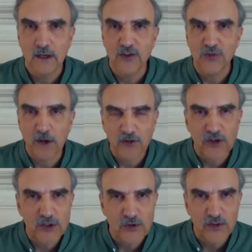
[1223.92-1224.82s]

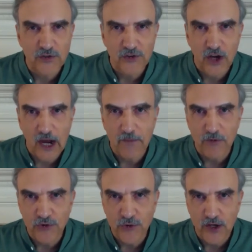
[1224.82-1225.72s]
especially during this time of
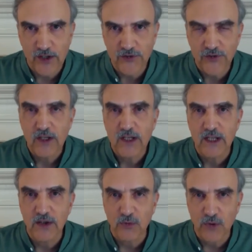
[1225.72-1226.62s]
stress,
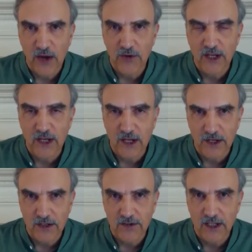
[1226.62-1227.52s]
in grounding and
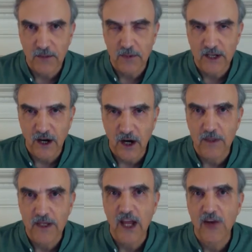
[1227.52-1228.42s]
connecting and
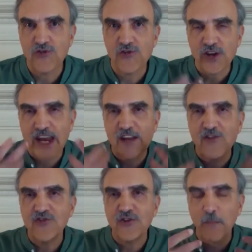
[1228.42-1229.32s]
becoming a
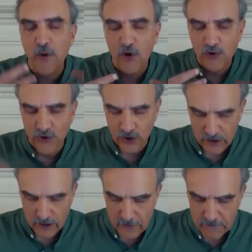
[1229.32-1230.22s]
changed person,
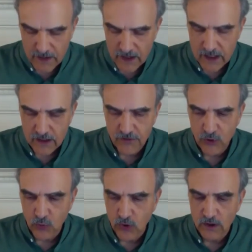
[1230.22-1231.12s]
if
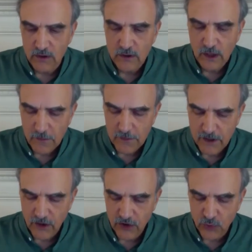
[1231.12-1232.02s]
you will,
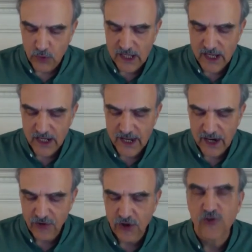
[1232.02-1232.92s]
because we can
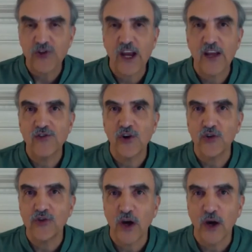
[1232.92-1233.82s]
actually change
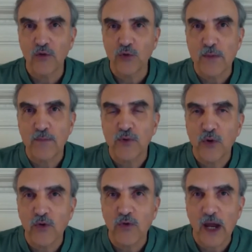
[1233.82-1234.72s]
ourselves,
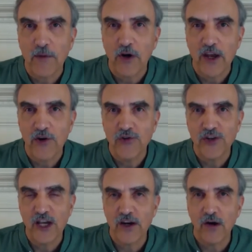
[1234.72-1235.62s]
reprogram our
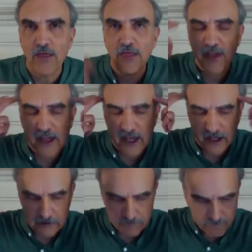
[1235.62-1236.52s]
energy and our thinking.